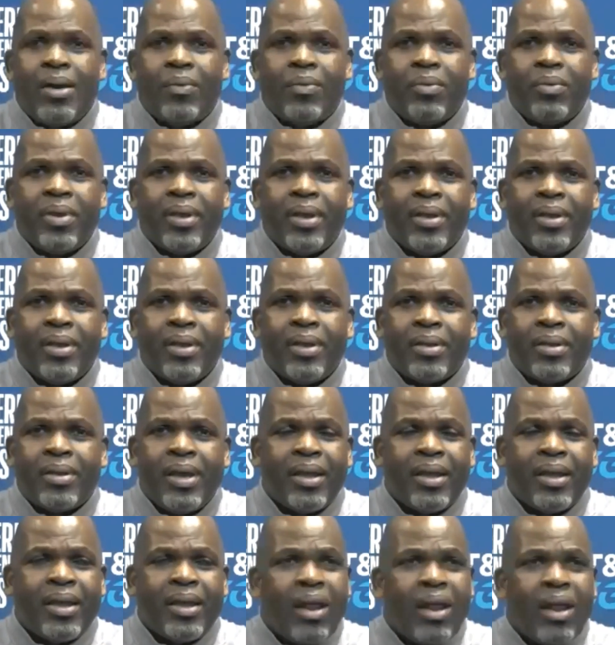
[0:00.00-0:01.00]
kind of got a
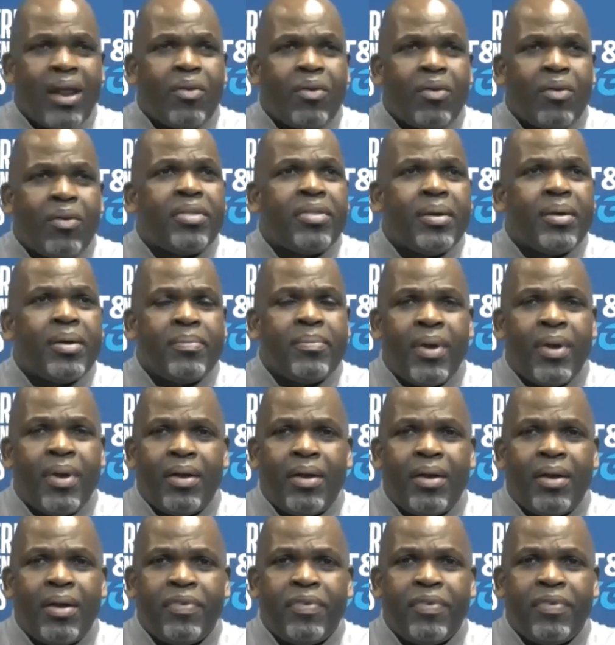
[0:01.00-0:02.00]
rhythm.
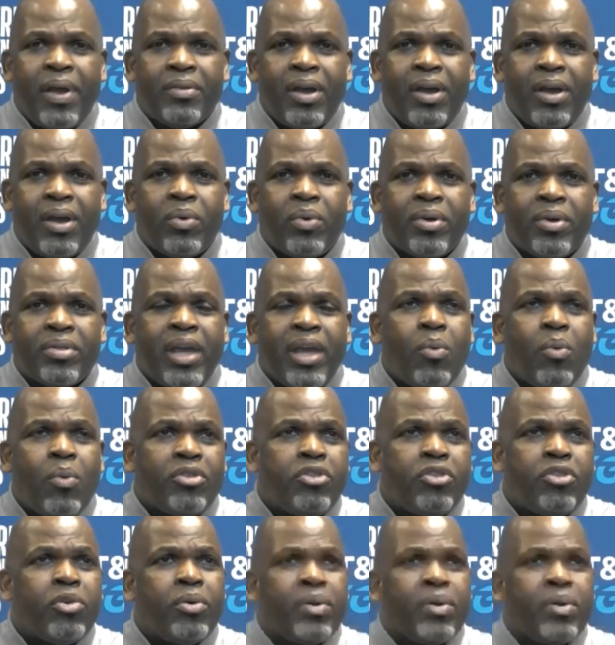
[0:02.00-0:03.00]
found out what they were
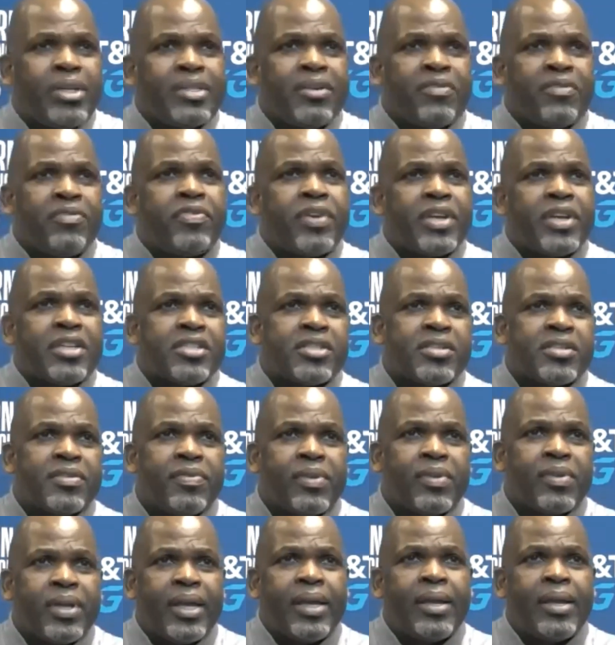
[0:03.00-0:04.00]
doing defensively.
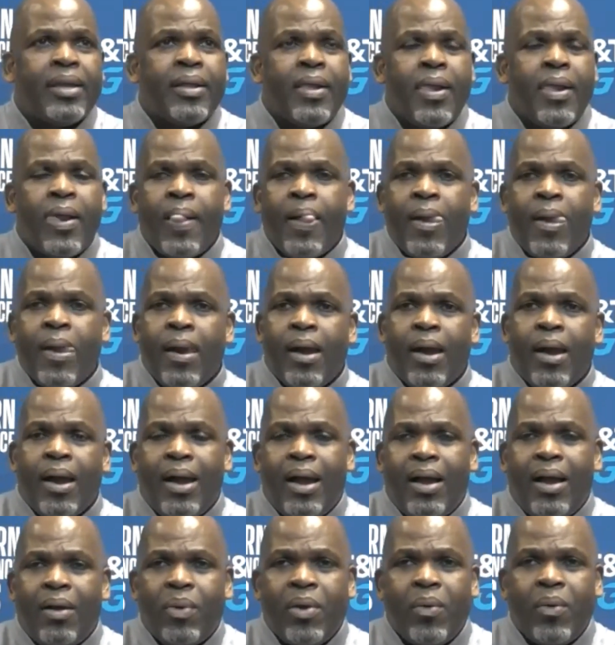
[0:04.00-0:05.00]
we
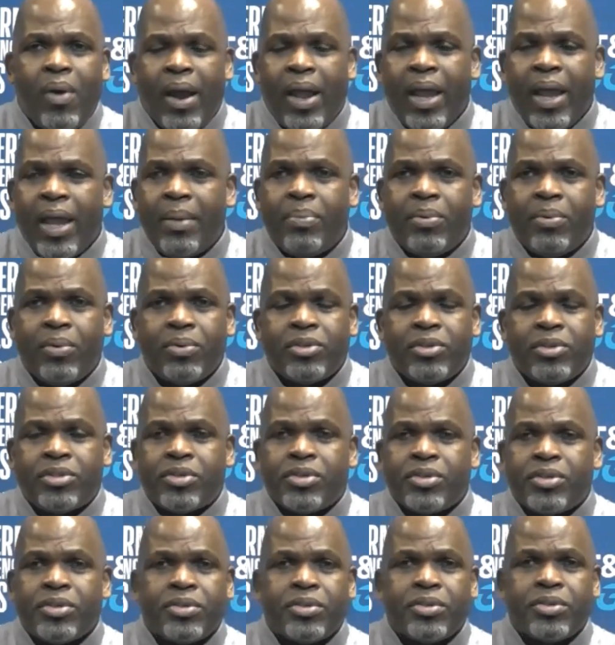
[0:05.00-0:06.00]
were able
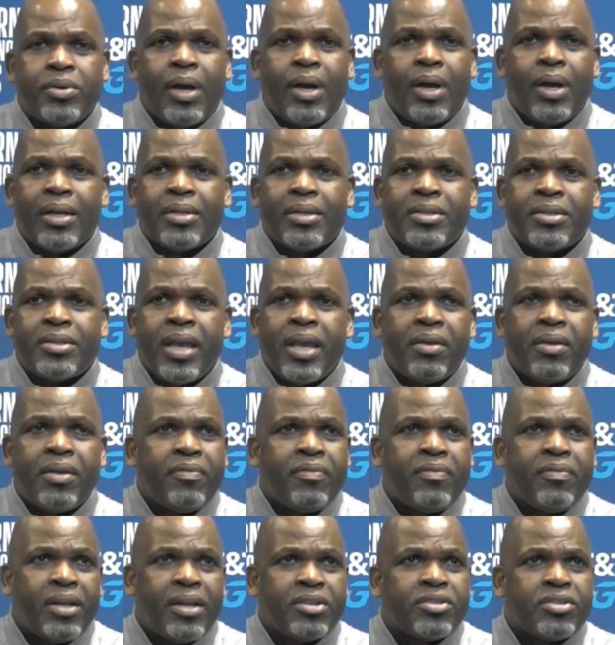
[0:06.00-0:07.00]
to take advantage
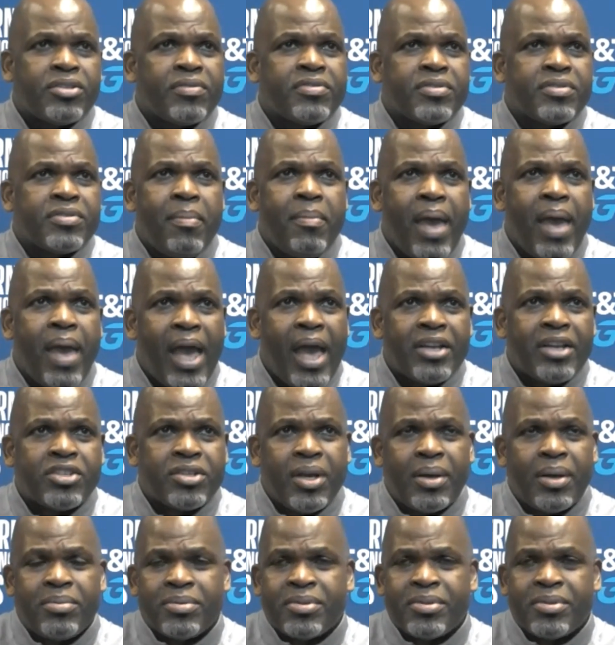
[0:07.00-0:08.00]
of some matchups.
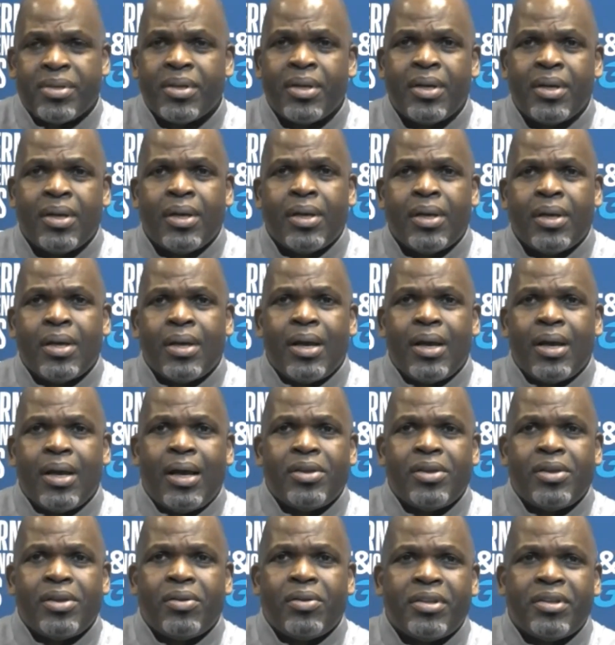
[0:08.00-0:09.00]
you know,
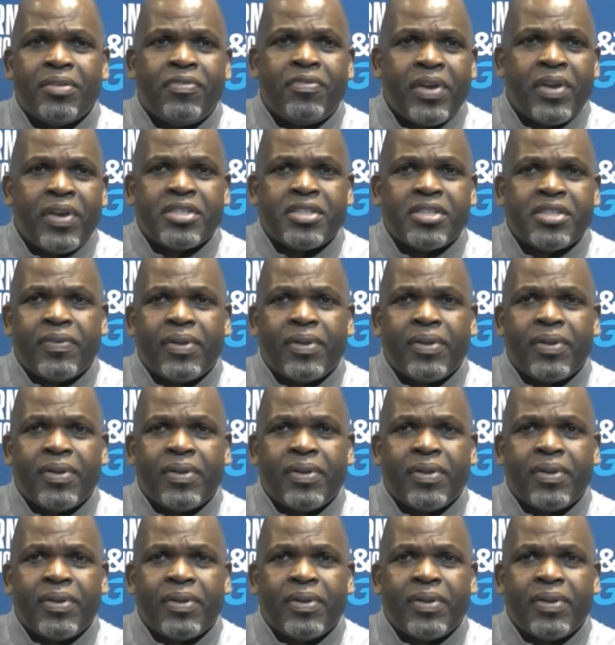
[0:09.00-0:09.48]
defensively,